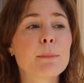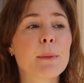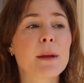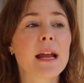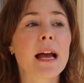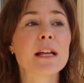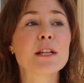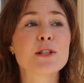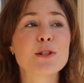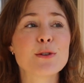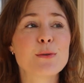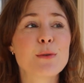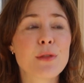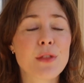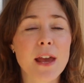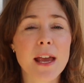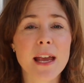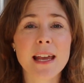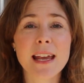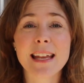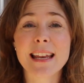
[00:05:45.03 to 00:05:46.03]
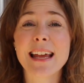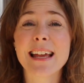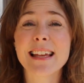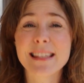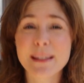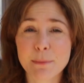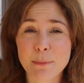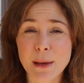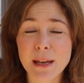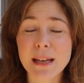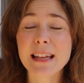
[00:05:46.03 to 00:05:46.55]
but I do think it
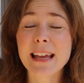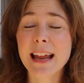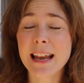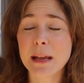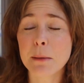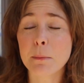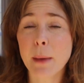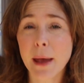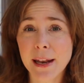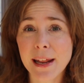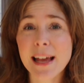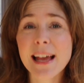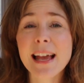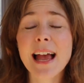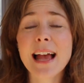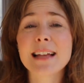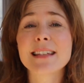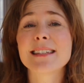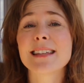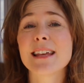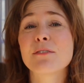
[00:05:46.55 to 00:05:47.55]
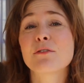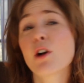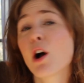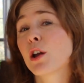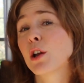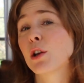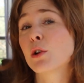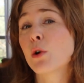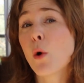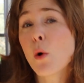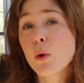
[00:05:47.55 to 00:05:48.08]
has been getting better as they've
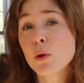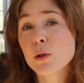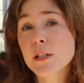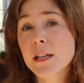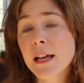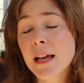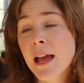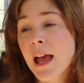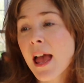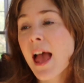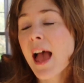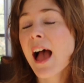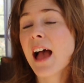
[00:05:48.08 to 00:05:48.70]
gotten older.